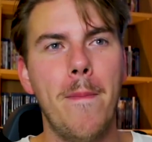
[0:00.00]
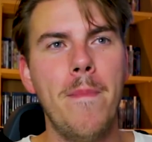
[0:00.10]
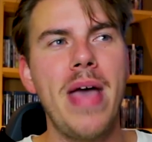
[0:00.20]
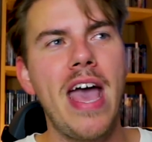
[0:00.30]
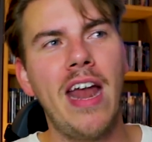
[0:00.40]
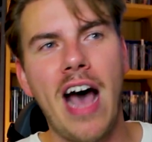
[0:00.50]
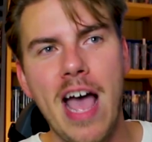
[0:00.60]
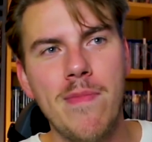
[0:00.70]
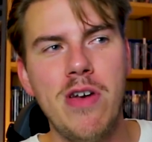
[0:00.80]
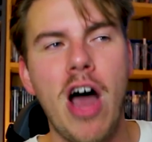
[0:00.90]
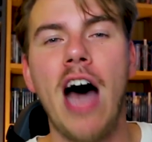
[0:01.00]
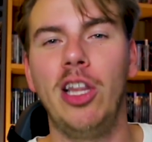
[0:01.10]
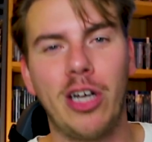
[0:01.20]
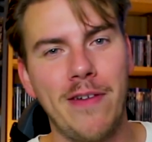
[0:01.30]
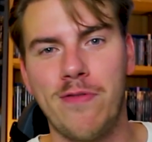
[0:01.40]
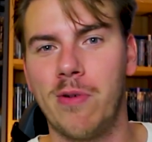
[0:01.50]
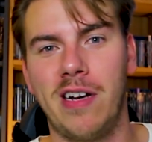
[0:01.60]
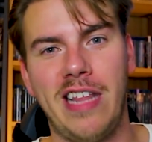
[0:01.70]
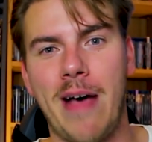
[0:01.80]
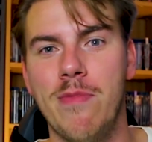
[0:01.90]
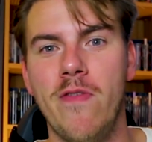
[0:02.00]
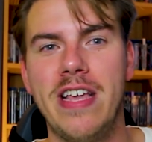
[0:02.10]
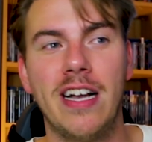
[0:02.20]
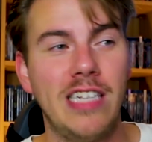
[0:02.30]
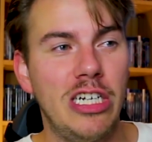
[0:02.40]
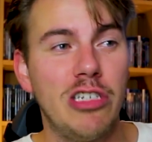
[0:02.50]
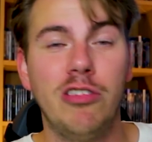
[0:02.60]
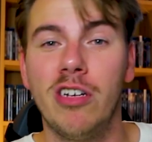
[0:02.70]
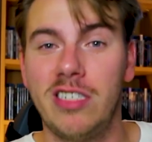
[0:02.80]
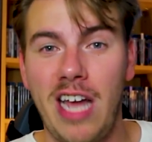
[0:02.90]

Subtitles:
man, I am not looking forward to that movie because it just looks